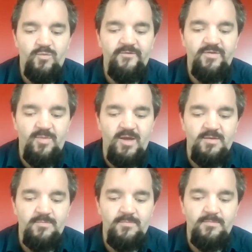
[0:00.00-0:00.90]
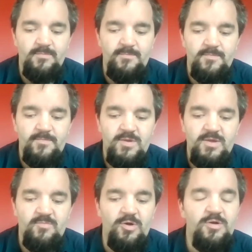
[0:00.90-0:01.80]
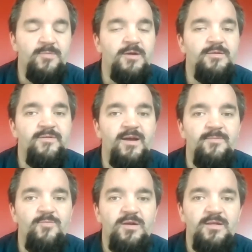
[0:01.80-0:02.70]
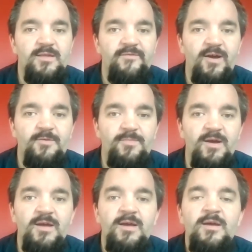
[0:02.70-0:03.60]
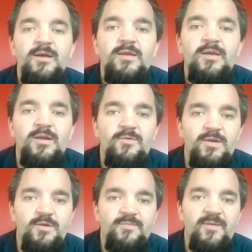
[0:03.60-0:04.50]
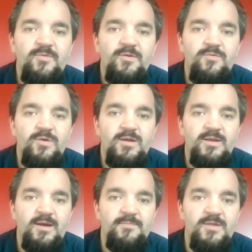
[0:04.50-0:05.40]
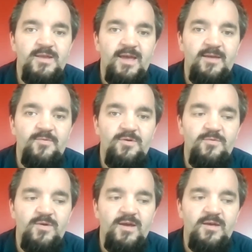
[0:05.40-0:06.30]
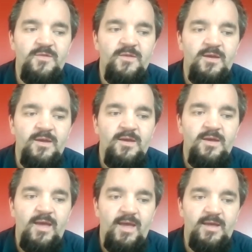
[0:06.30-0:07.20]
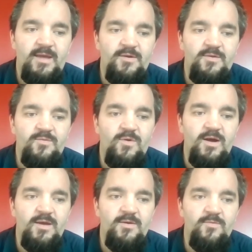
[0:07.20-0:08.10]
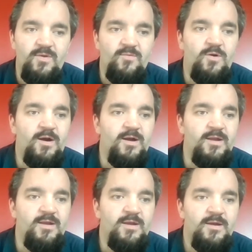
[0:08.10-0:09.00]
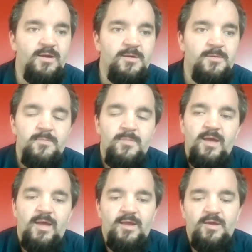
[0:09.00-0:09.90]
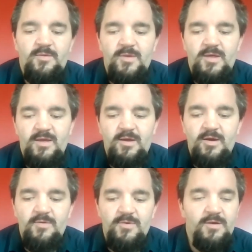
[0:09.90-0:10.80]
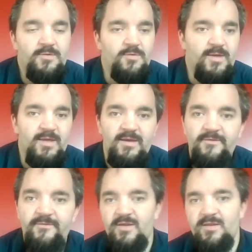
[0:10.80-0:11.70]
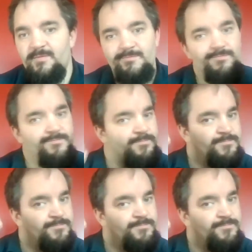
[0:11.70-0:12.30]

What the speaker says: We've spent smaller amounts of time working stuff out, but when there's people who are willing to come to the table with, hey, here's what we want, and you can be like, all right, well, here's what we can give, and